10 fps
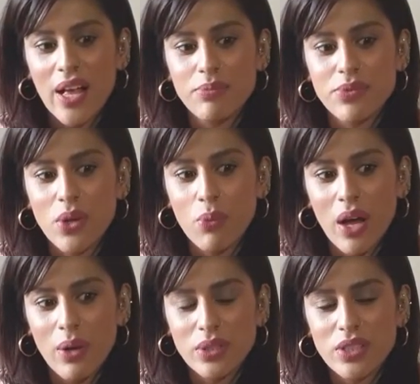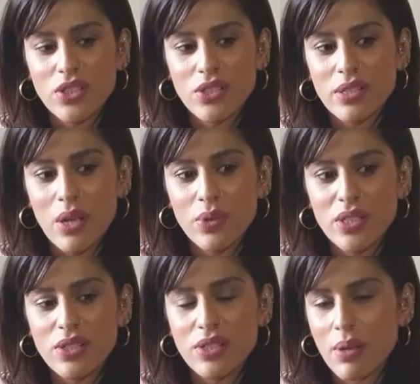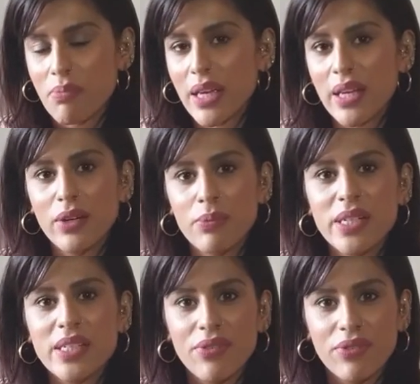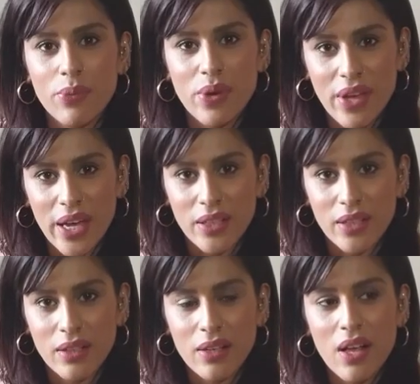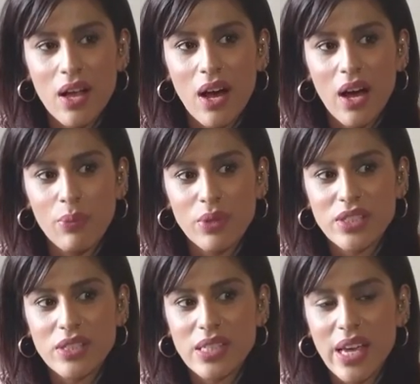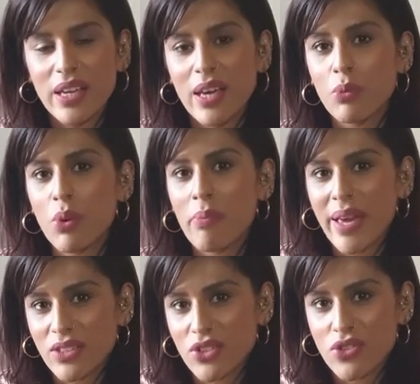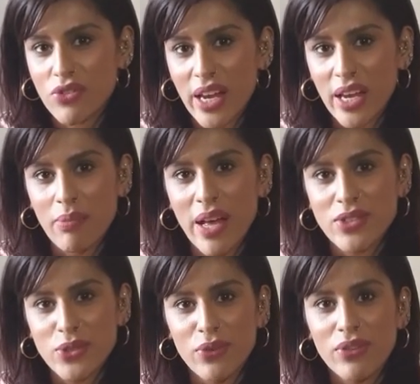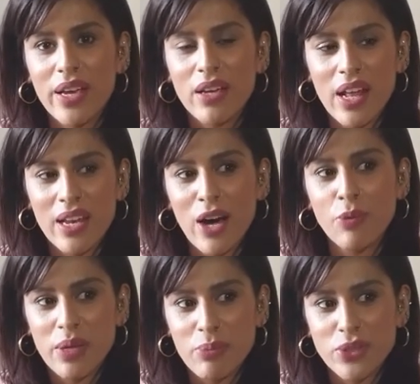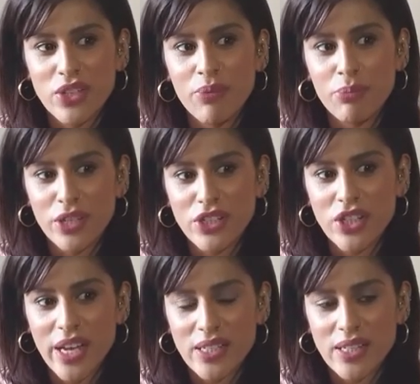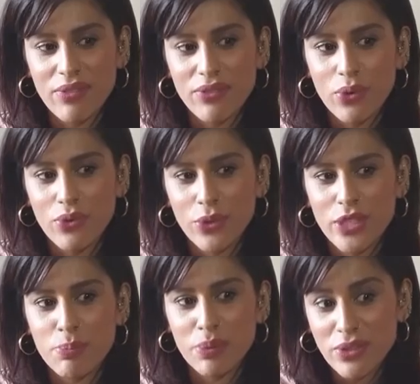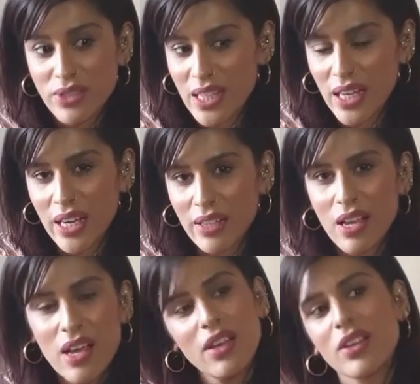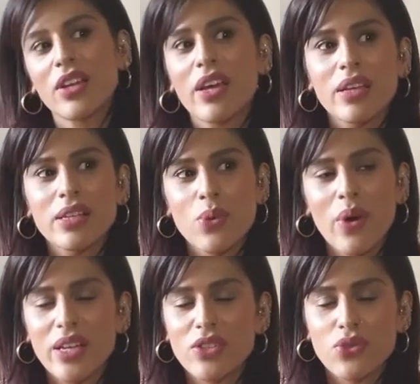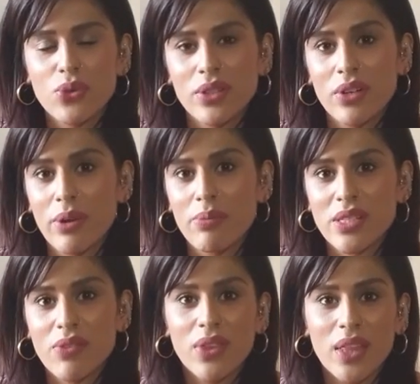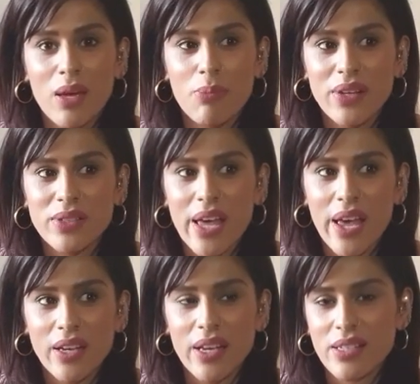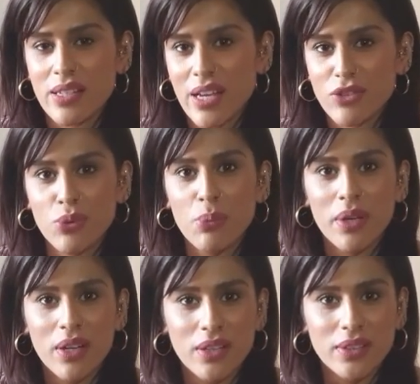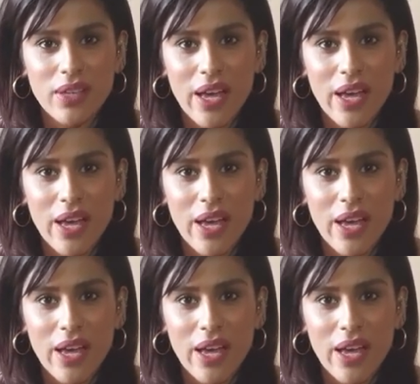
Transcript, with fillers: So what I wanted to do is, I wanted to do something a little bit different with henna. I wanted to take it more mainstream and sort of like allow people to appreciate it for its beauty. And, you know, it's quite extraordinary, because if you think about it, henna is a natural plant.